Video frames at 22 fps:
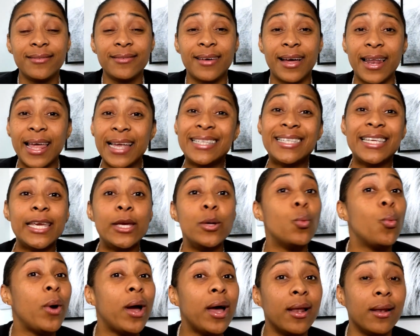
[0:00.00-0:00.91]
I like to eat
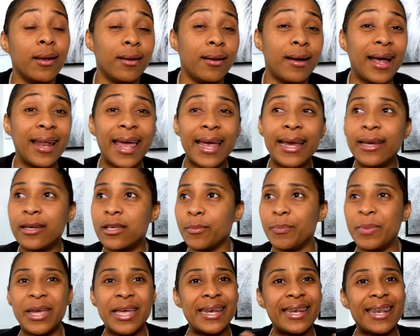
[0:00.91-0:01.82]
well. I like to
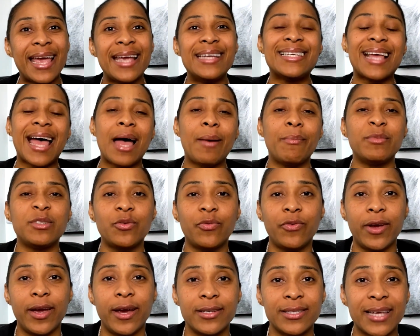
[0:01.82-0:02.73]
be in nice
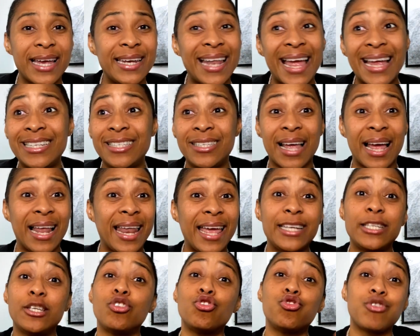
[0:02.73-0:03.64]
atmospheres. I like to, I
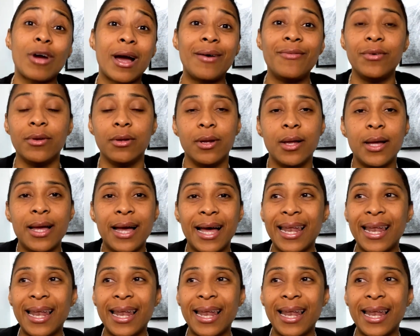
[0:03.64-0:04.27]
like to travel.